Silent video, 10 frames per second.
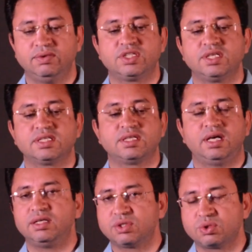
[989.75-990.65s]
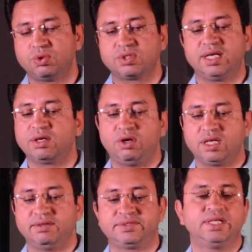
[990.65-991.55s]
which is a resource and
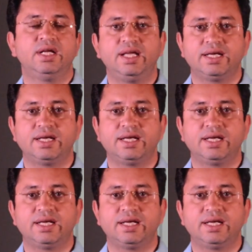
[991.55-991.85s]
God gifted,